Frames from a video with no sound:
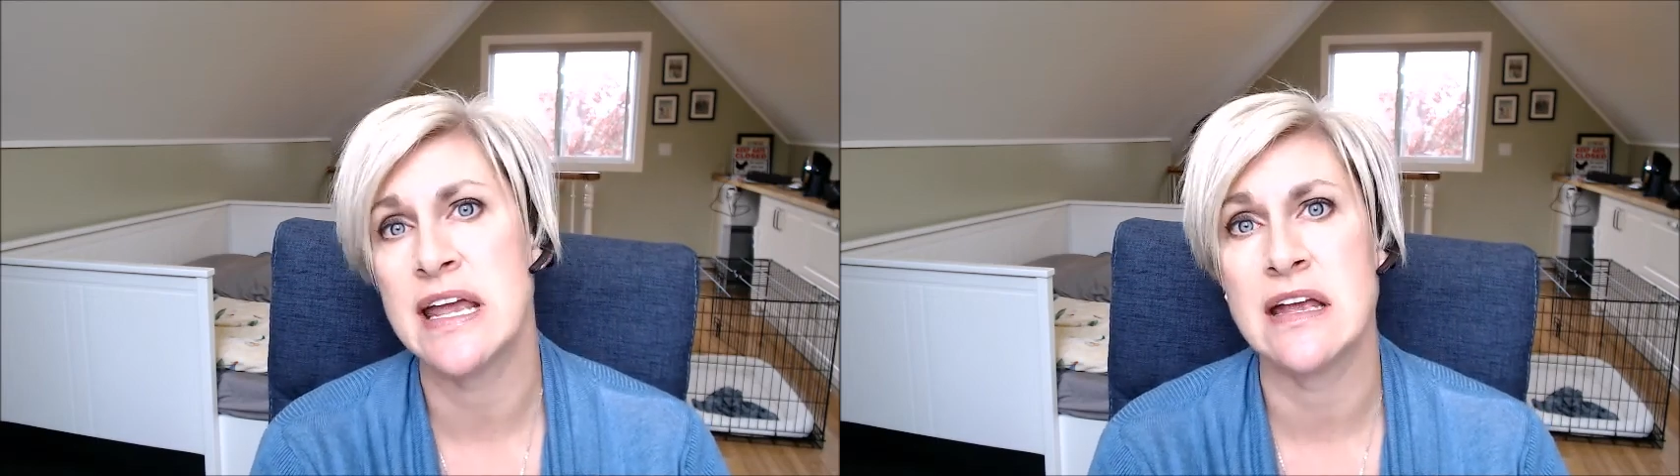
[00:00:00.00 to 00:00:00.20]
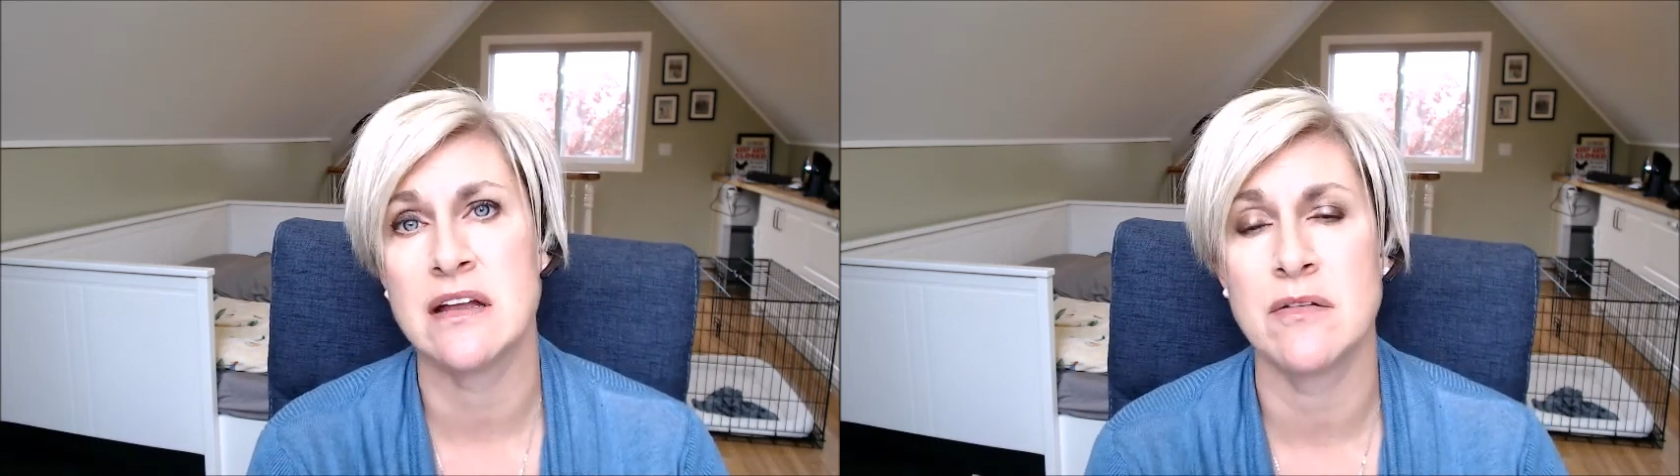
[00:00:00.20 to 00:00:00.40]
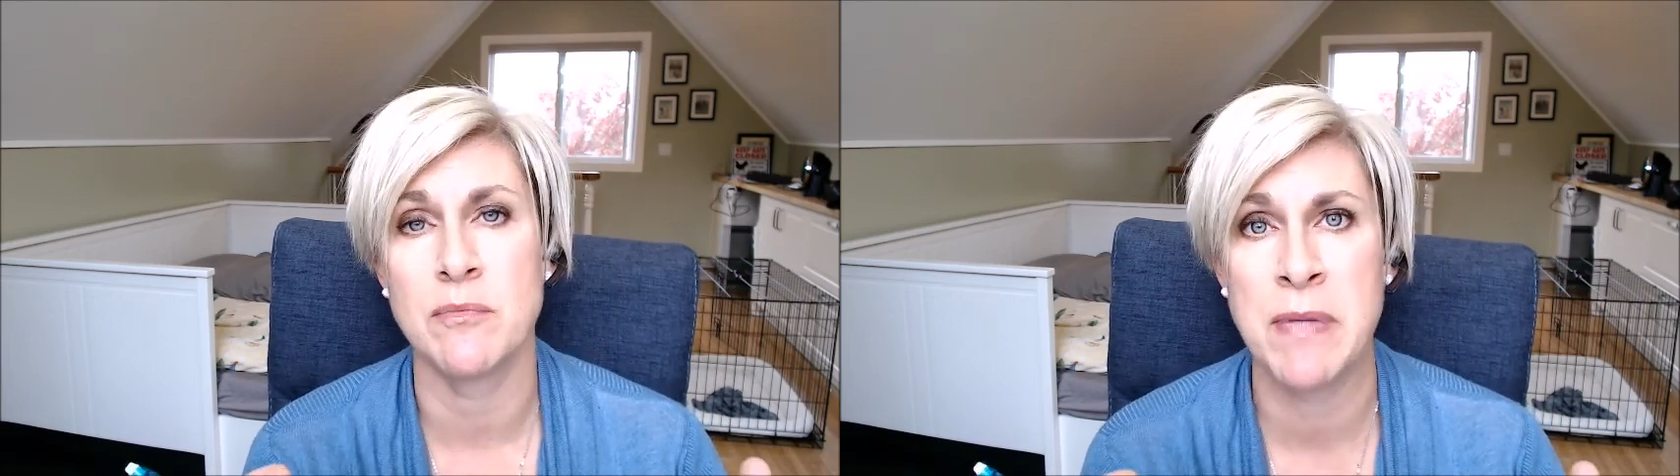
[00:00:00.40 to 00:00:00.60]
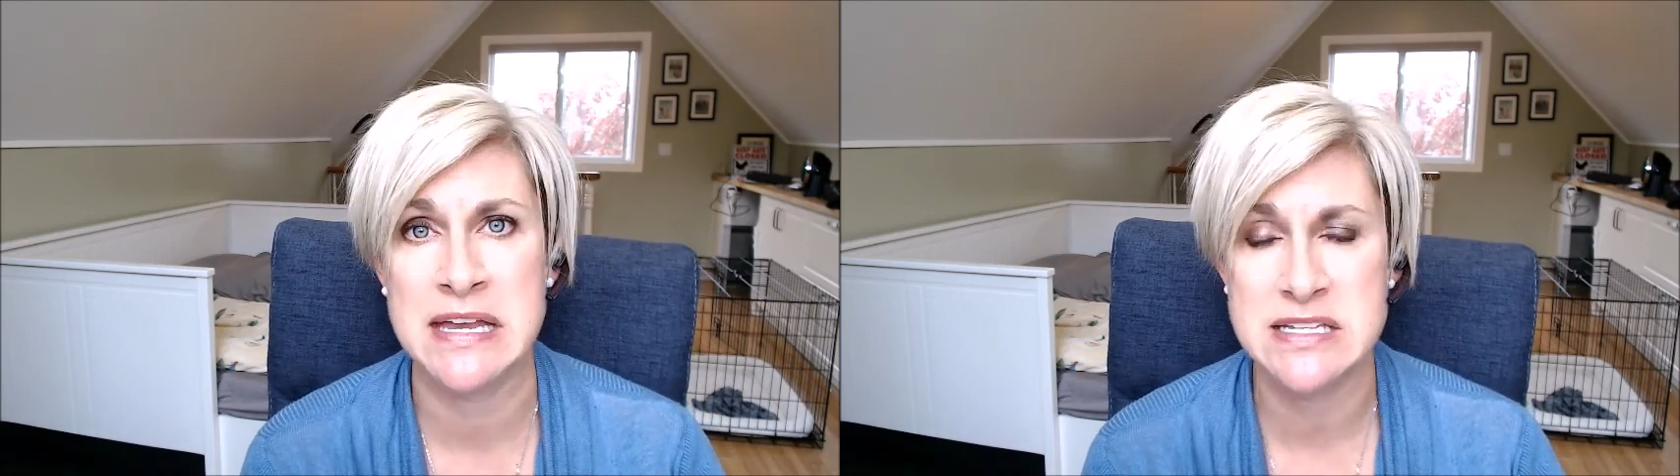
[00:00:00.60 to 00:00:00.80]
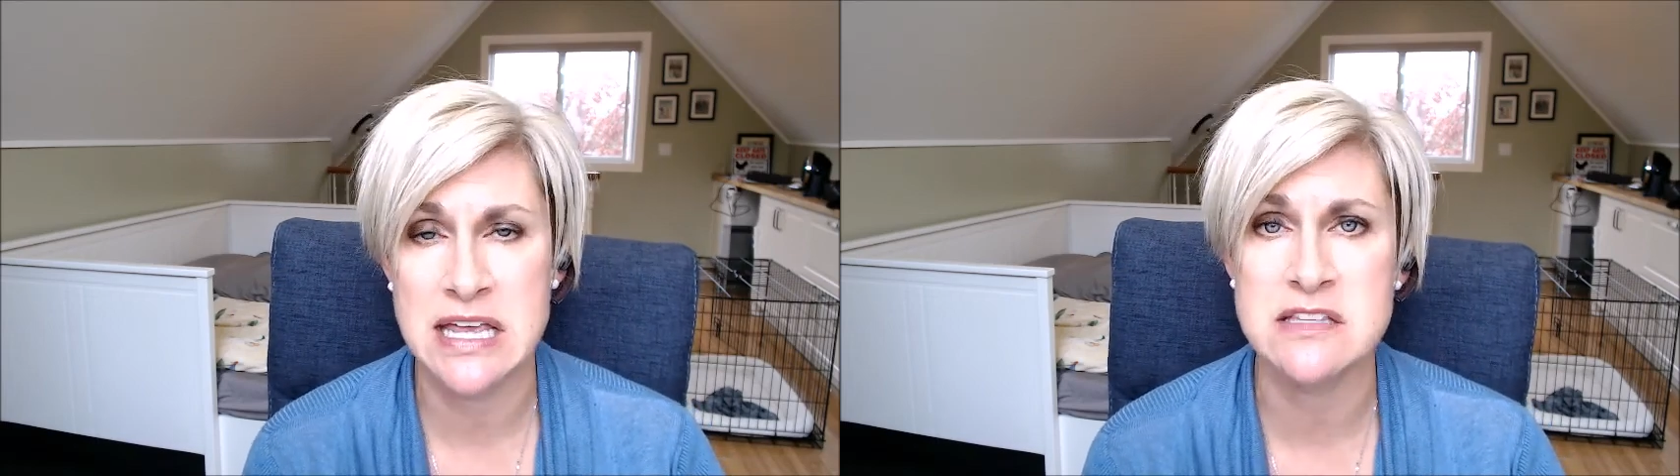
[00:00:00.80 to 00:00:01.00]
it
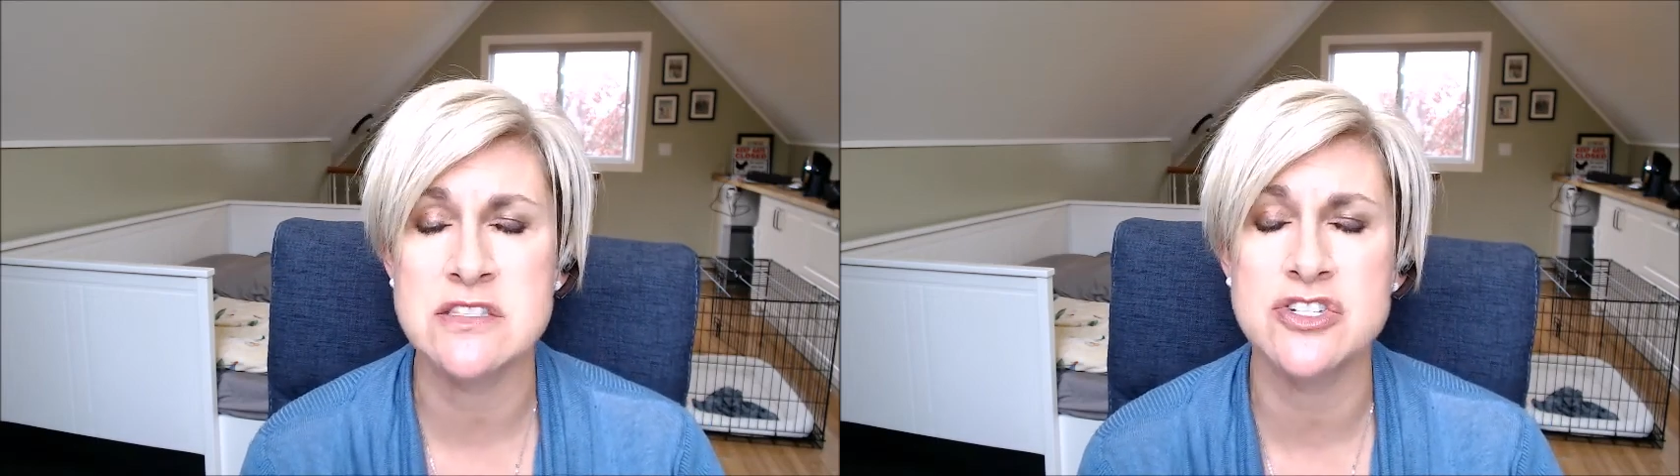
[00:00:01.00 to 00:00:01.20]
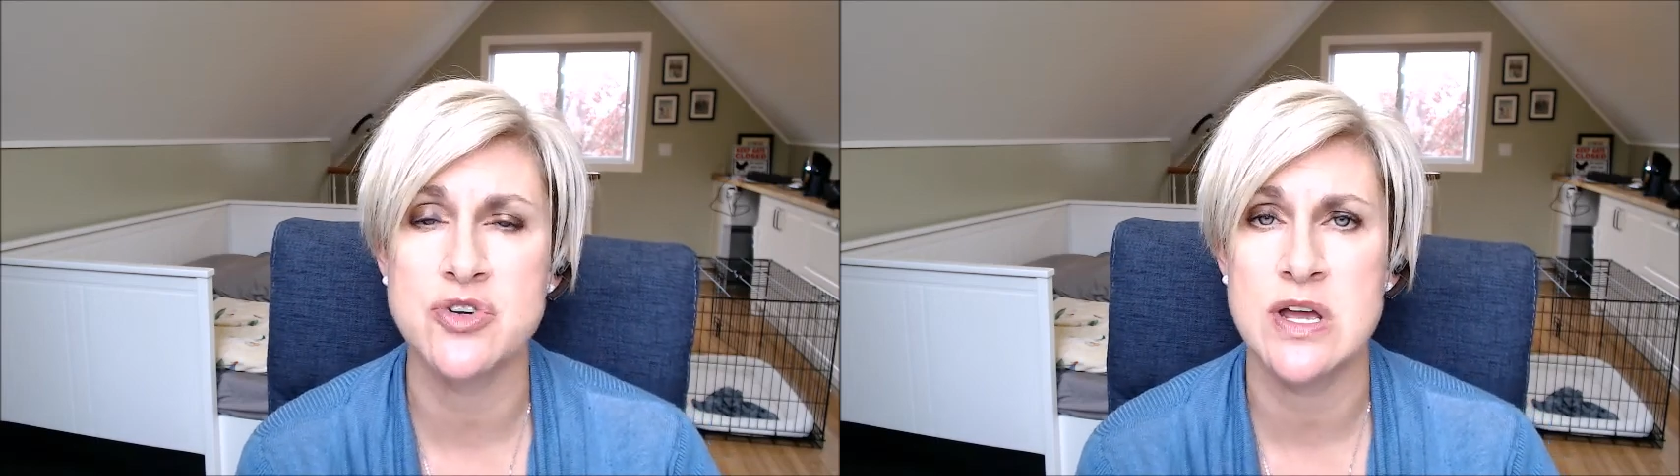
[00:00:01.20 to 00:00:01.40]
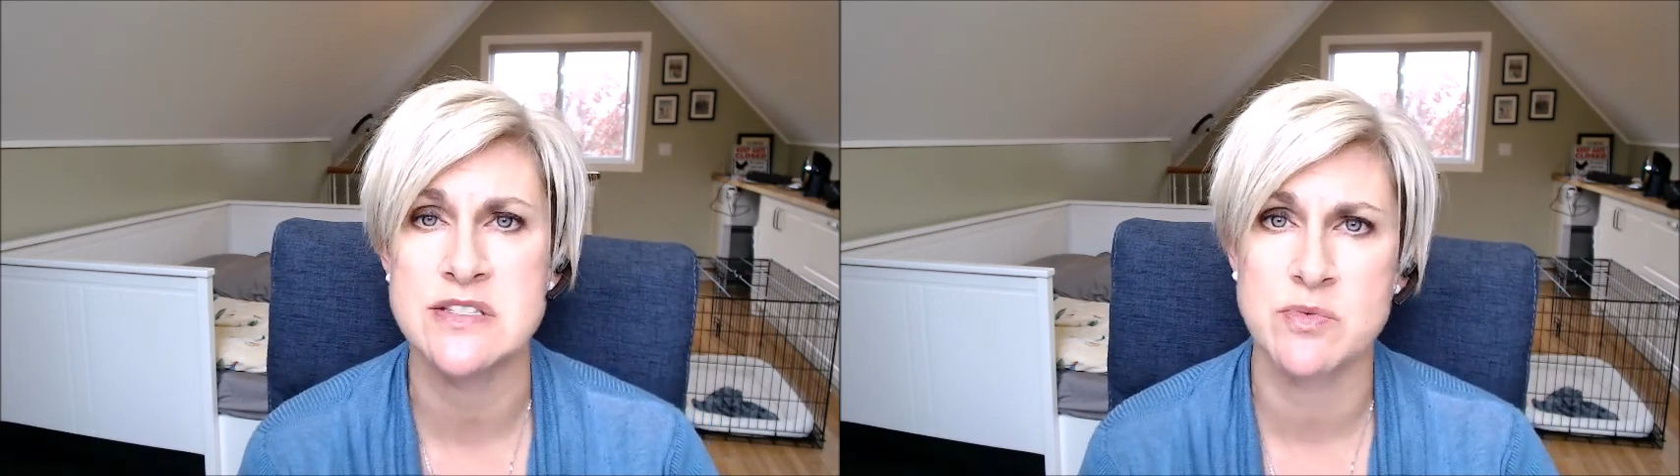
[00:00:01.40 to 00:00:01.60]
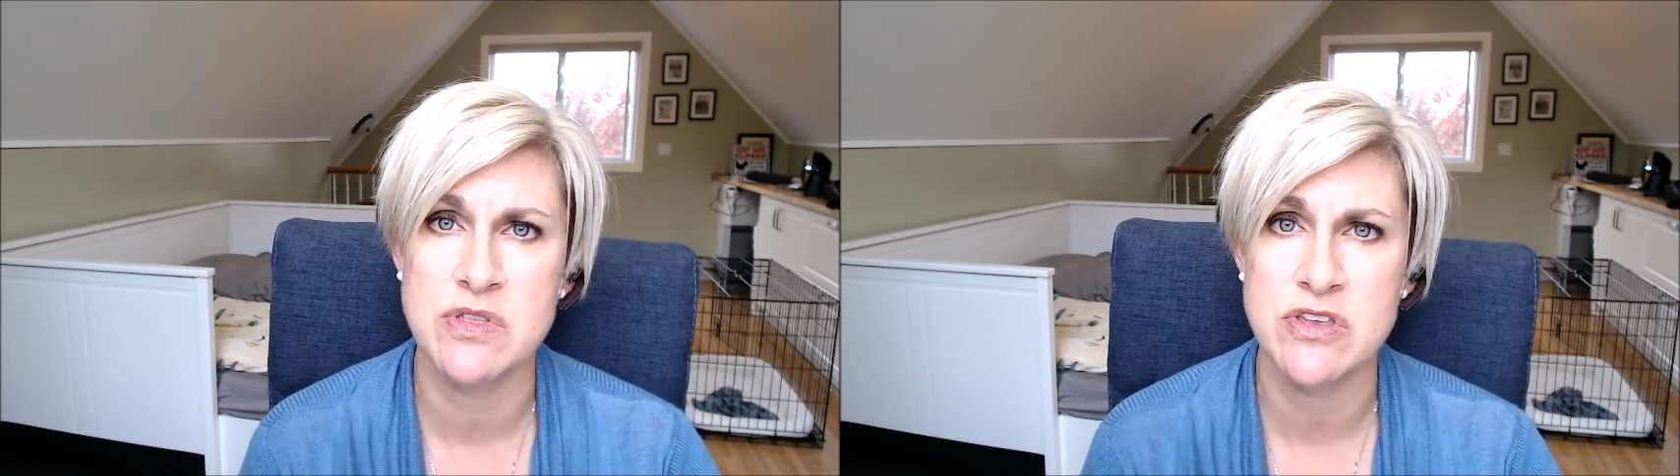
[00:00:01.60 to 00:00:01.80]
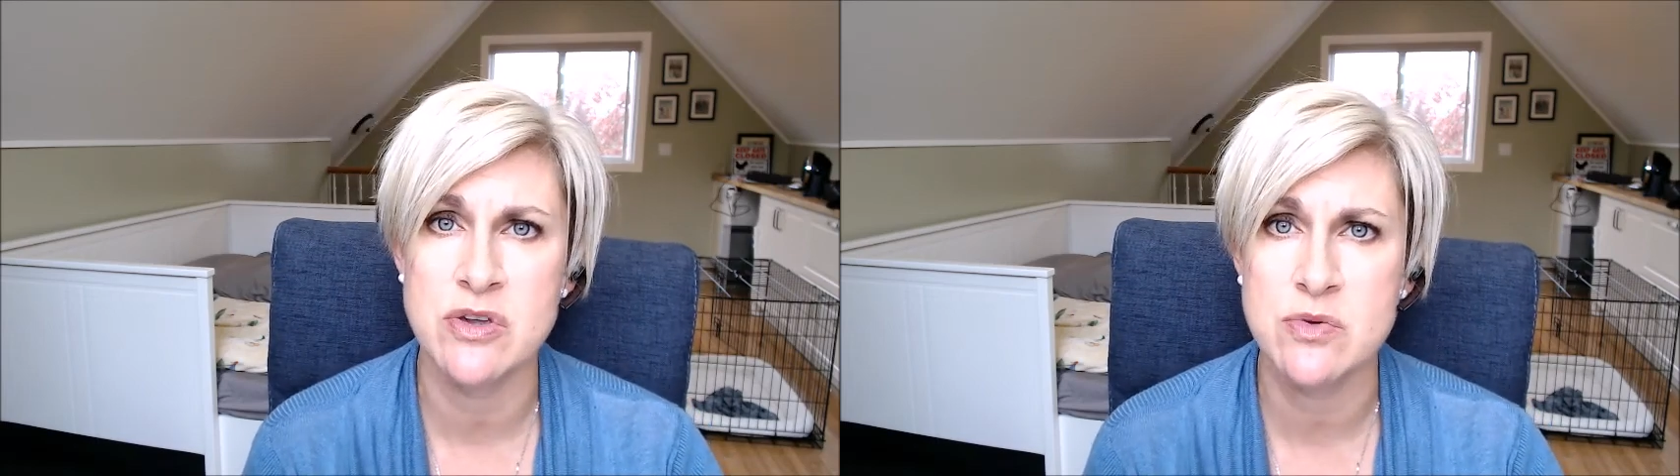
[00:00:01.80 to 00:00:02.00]
maintains the trust
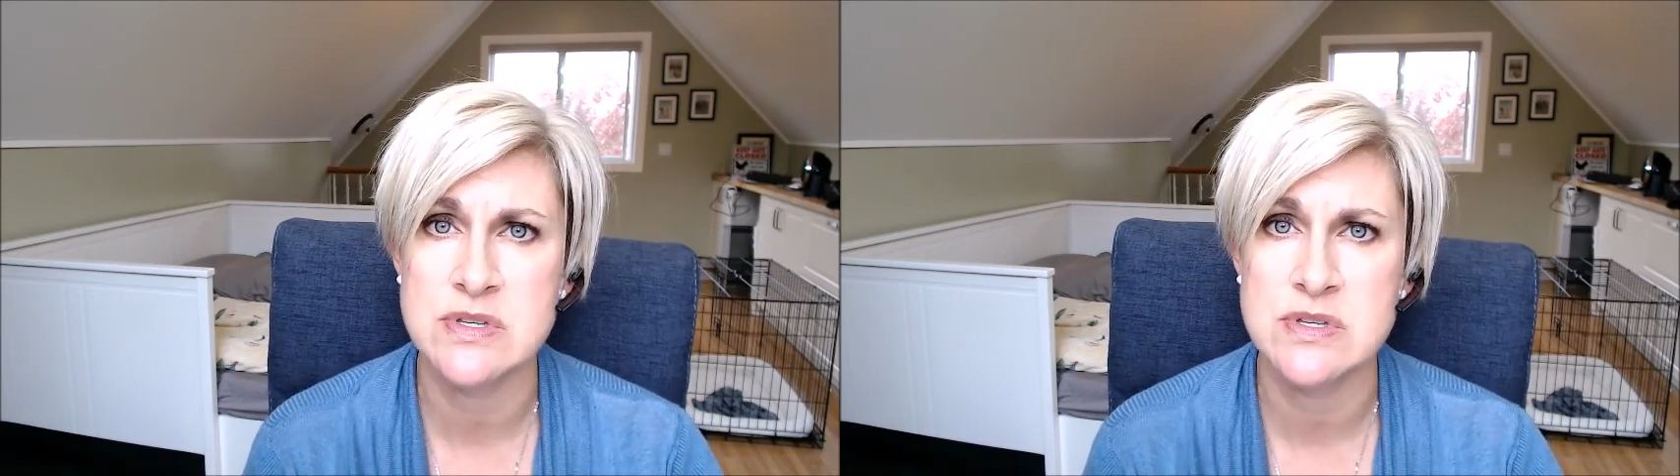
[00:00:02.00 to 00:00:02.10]
with you